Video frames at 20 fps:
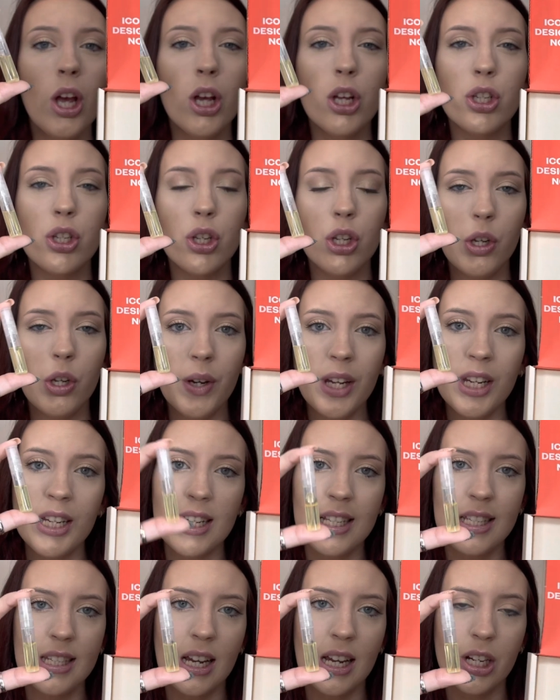So you can
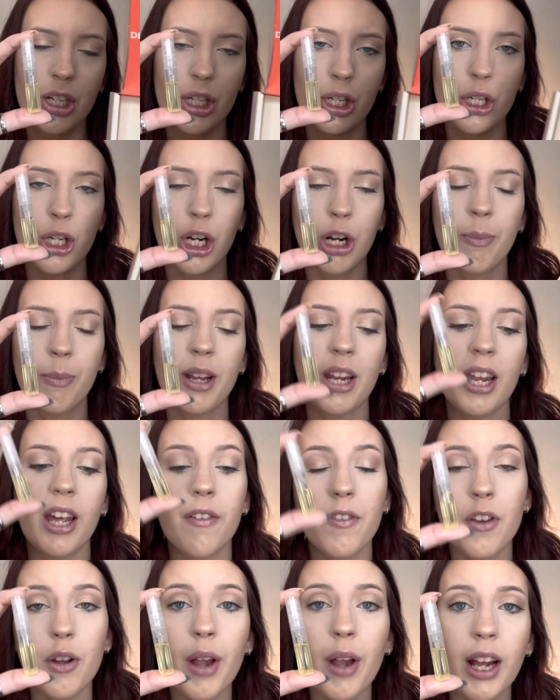just determine
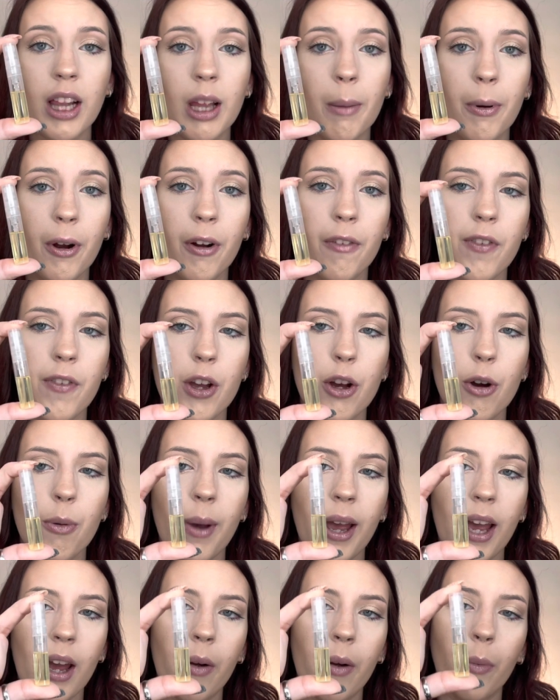if you like the perfume
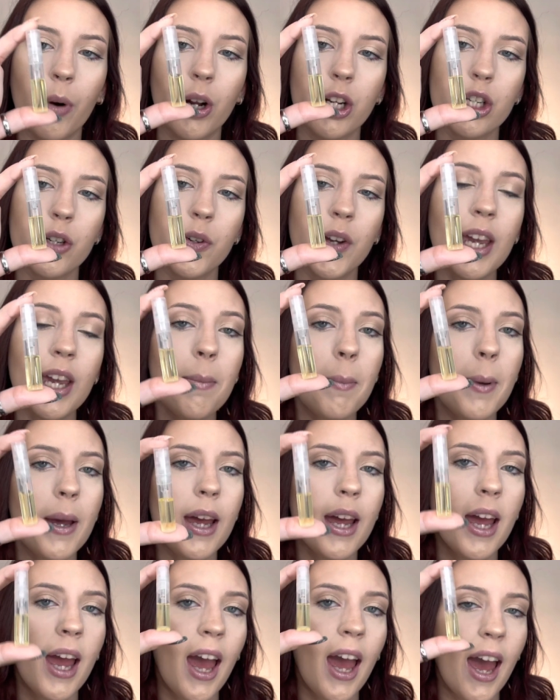and want to keep
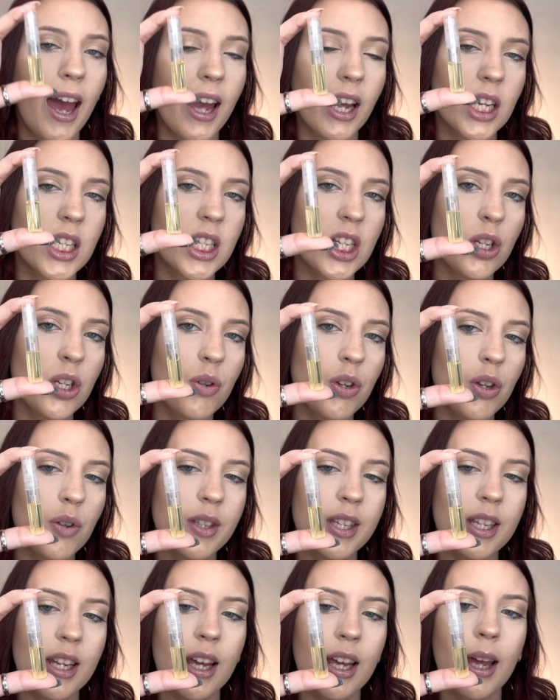it and continue
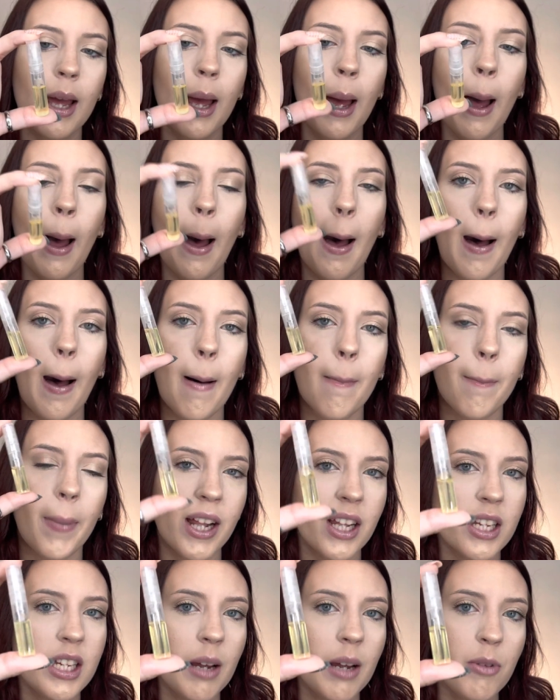using it. Um, by
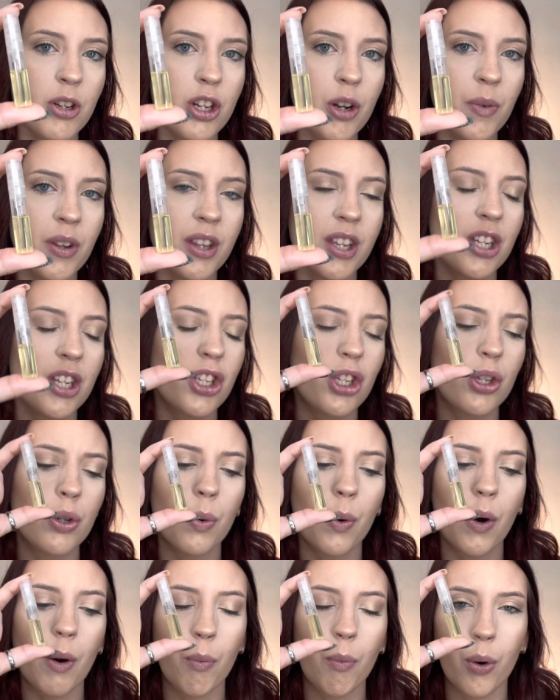the time you're done with this,
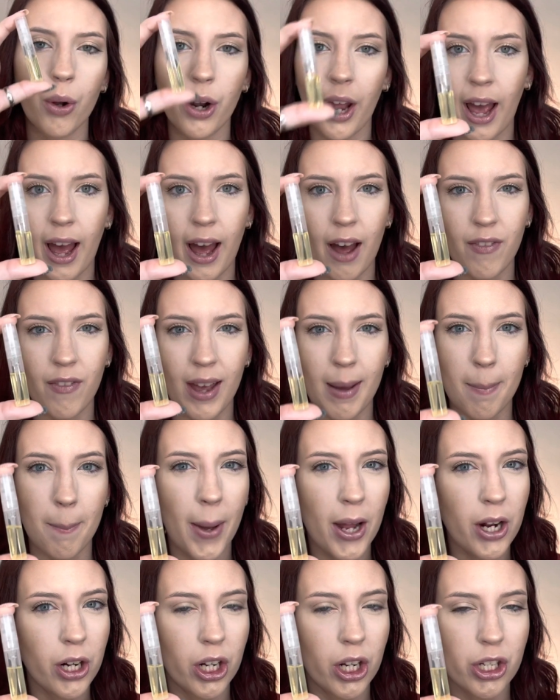you would have a
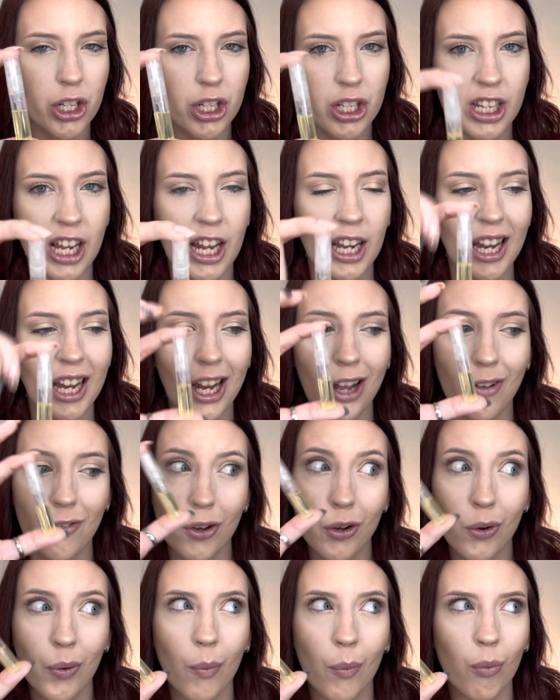better understanding if
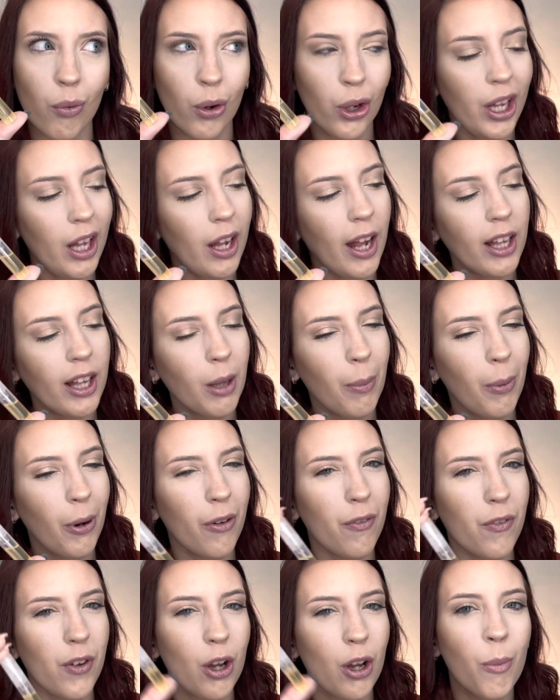you really like the
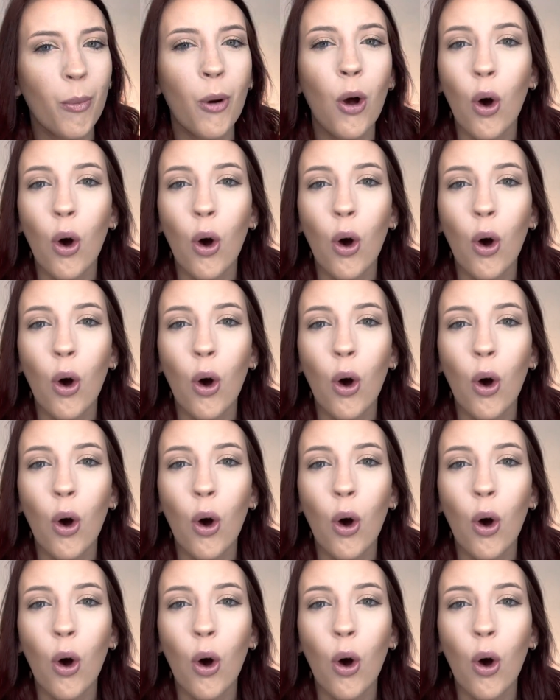perfume